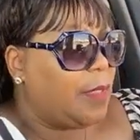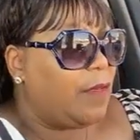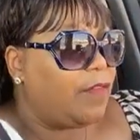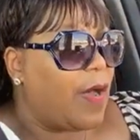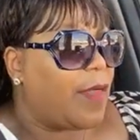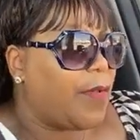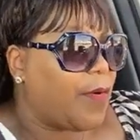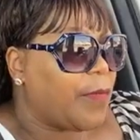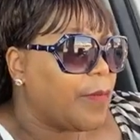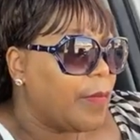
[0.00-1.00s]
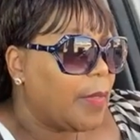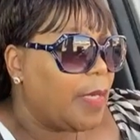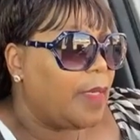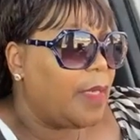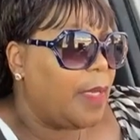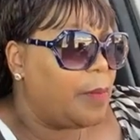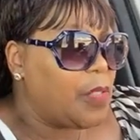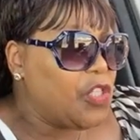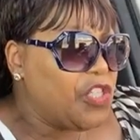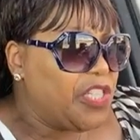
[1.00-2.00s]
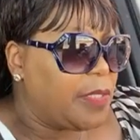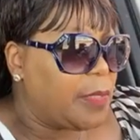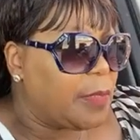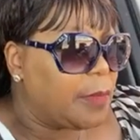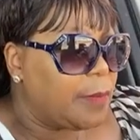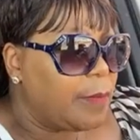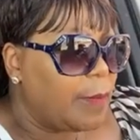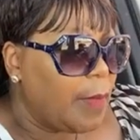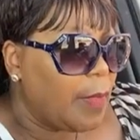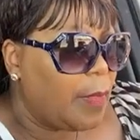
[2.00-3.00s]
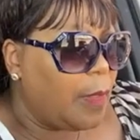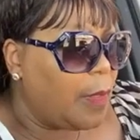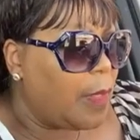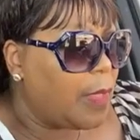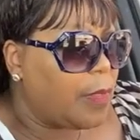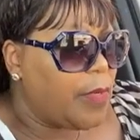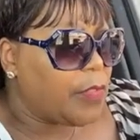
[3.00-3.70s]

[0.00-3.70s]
Dear Father, in the name of Jesus, Lord,